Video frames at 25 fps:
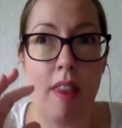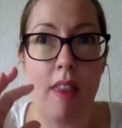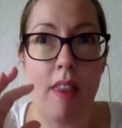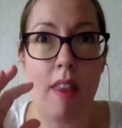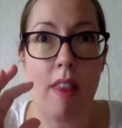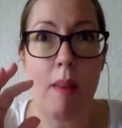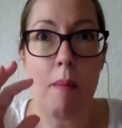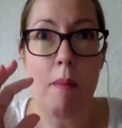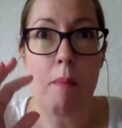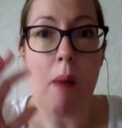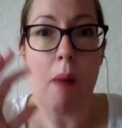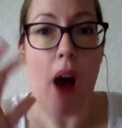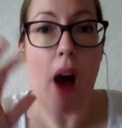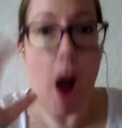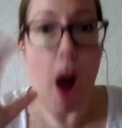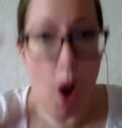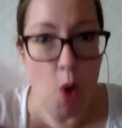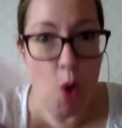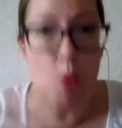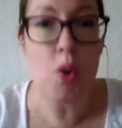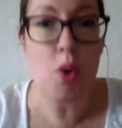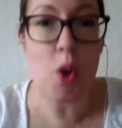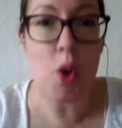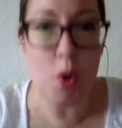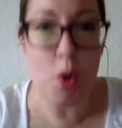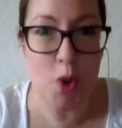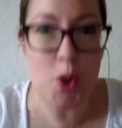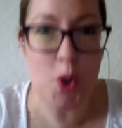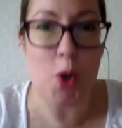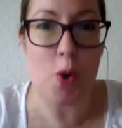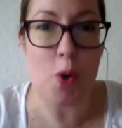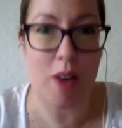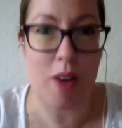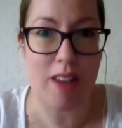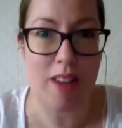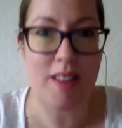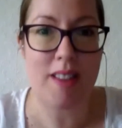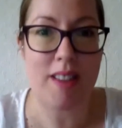But own your
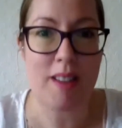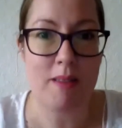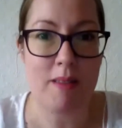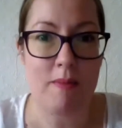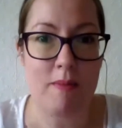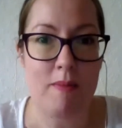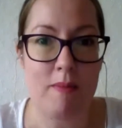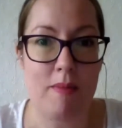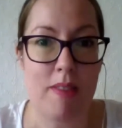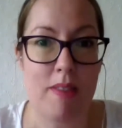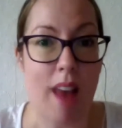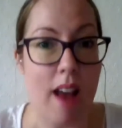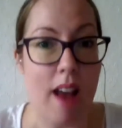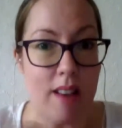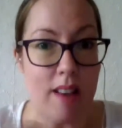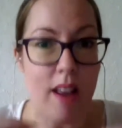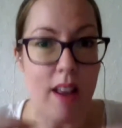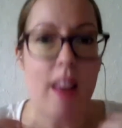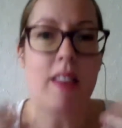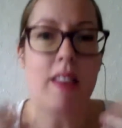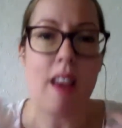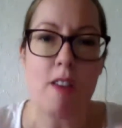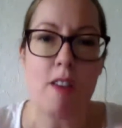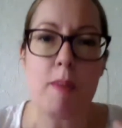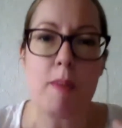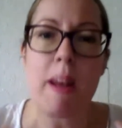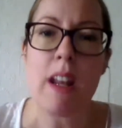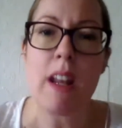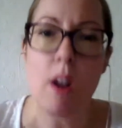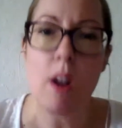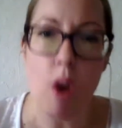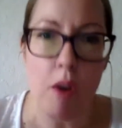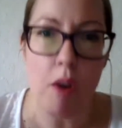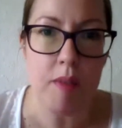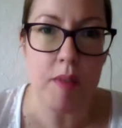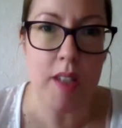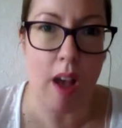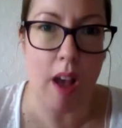choice. That there's been a
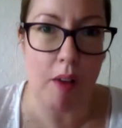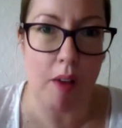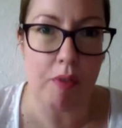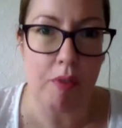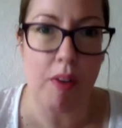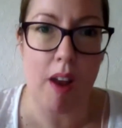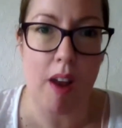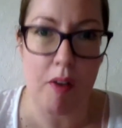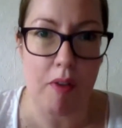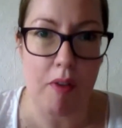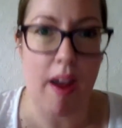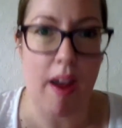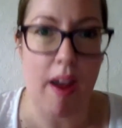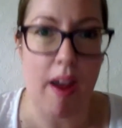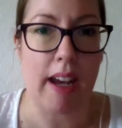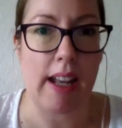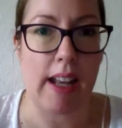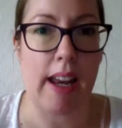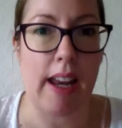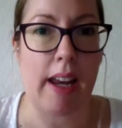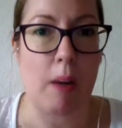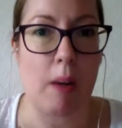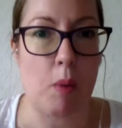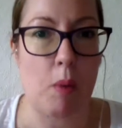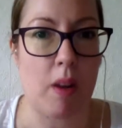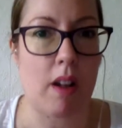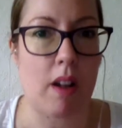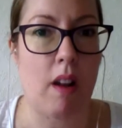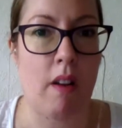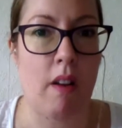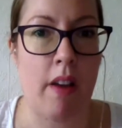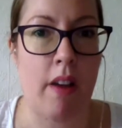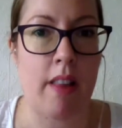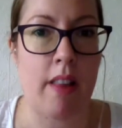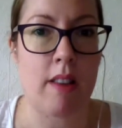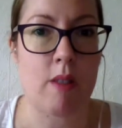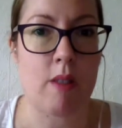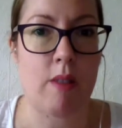lot of tough love, Hayley, with
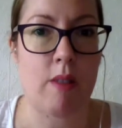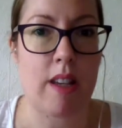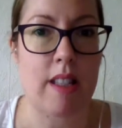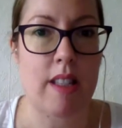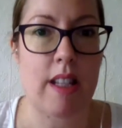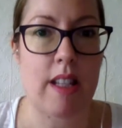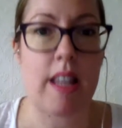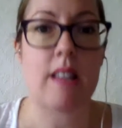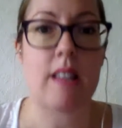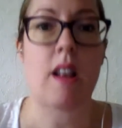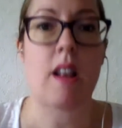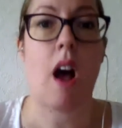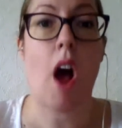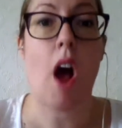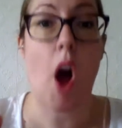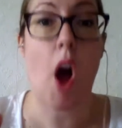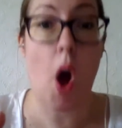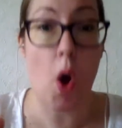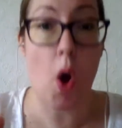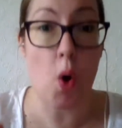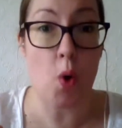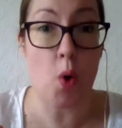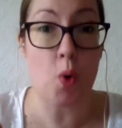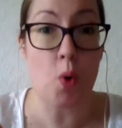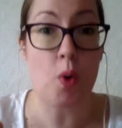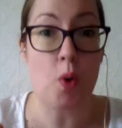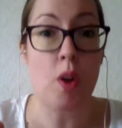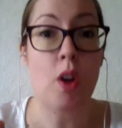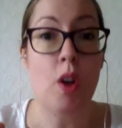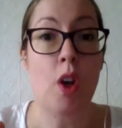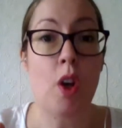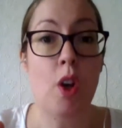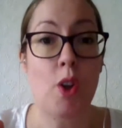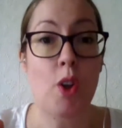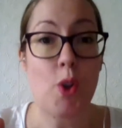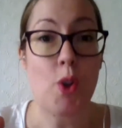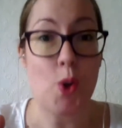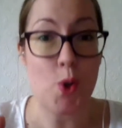clients recently, is that own
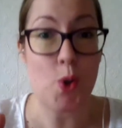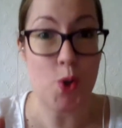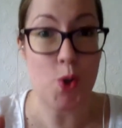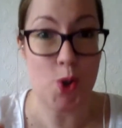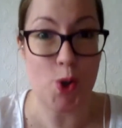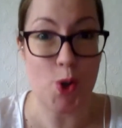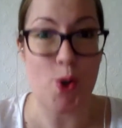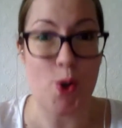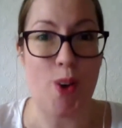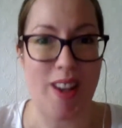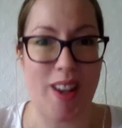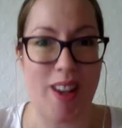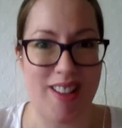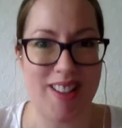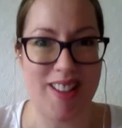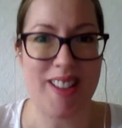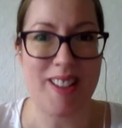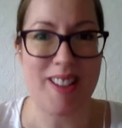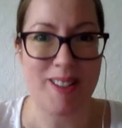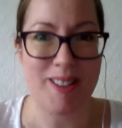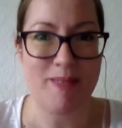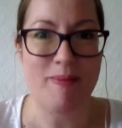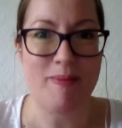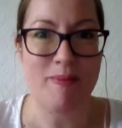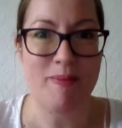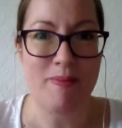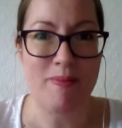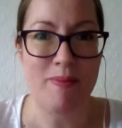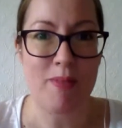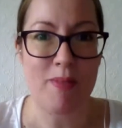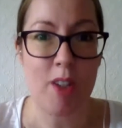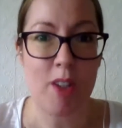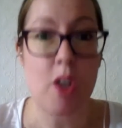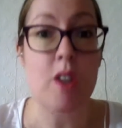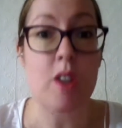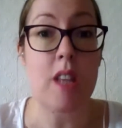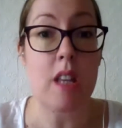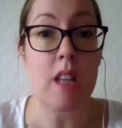your choice,
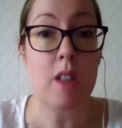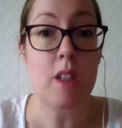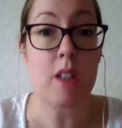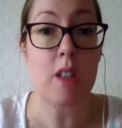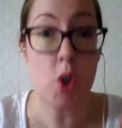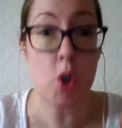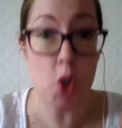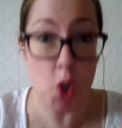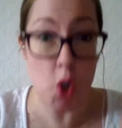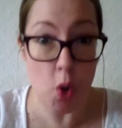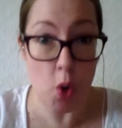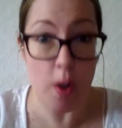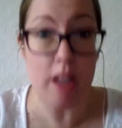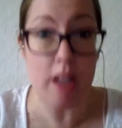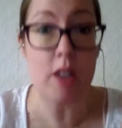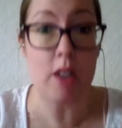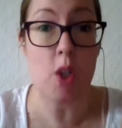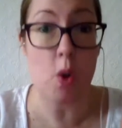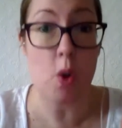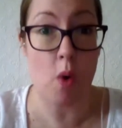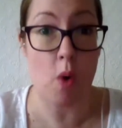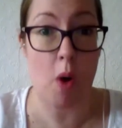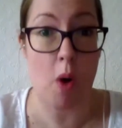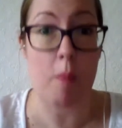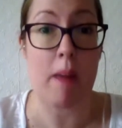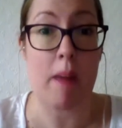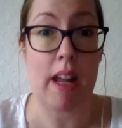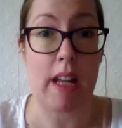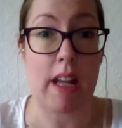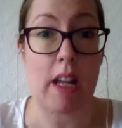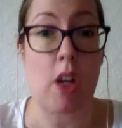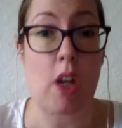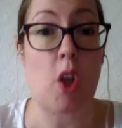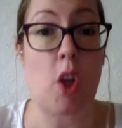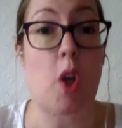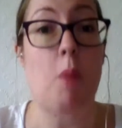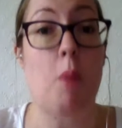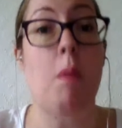because it's a choice you are
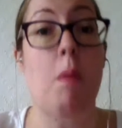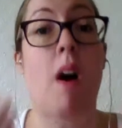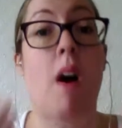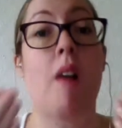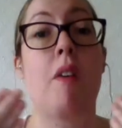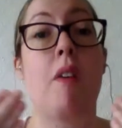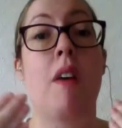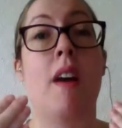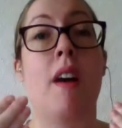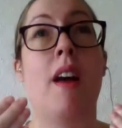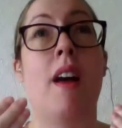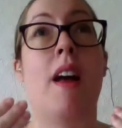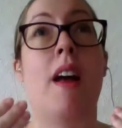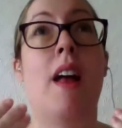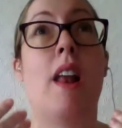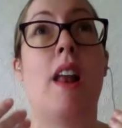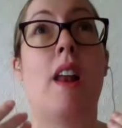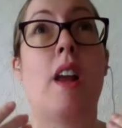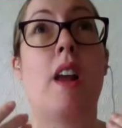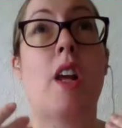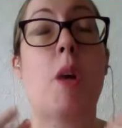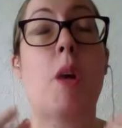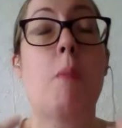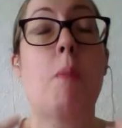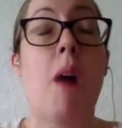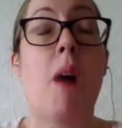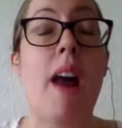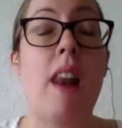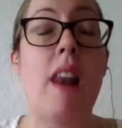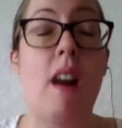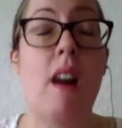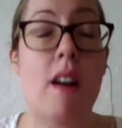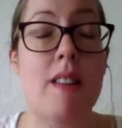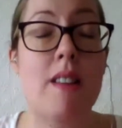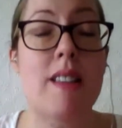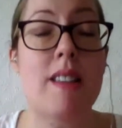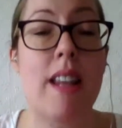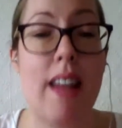making. You might
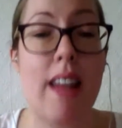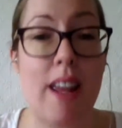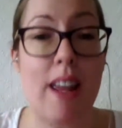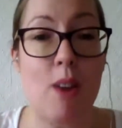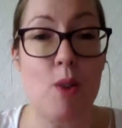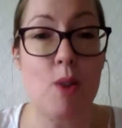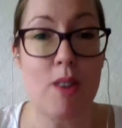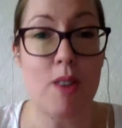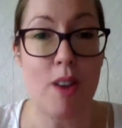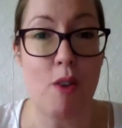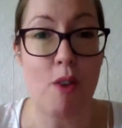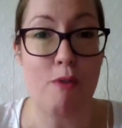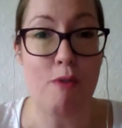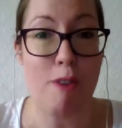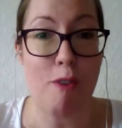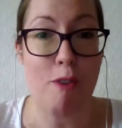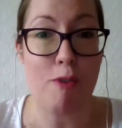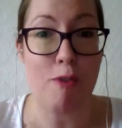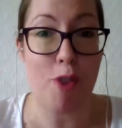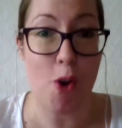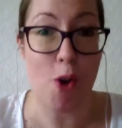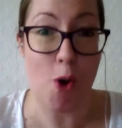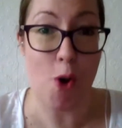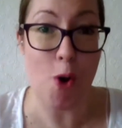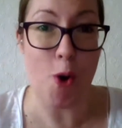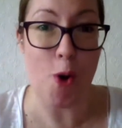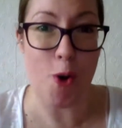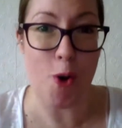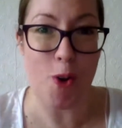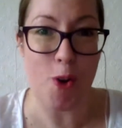like to let yourself off the hook